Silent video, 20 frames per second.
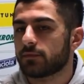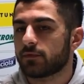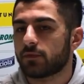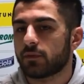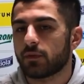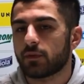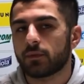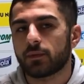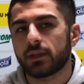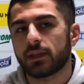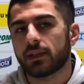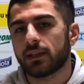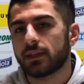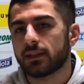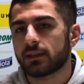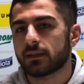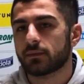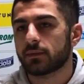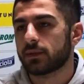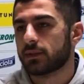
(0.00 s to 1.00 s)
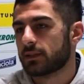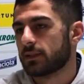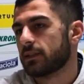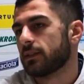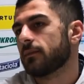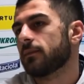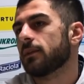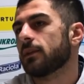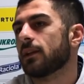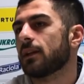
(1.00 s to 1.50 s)
for me, little bit
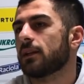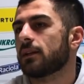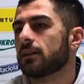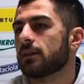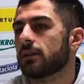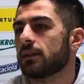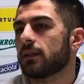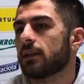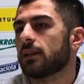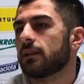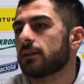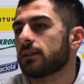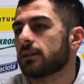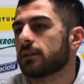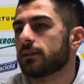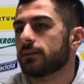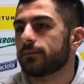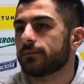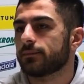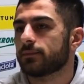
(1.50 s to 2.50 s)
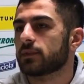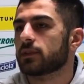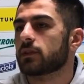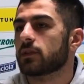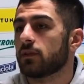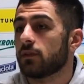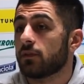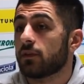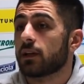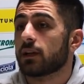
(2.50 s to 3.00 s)
similar, like um,
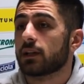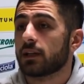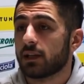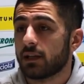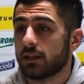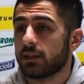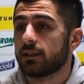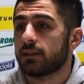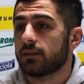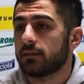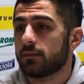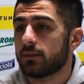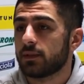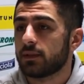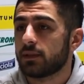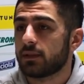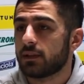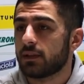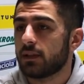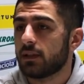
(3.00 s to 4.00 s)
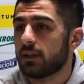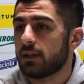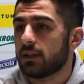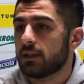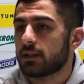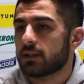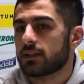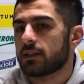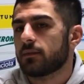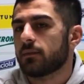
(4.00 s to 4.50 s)
Slovakia, little bit
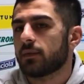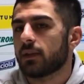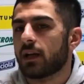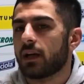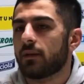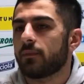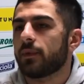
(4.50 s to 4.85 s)
similar.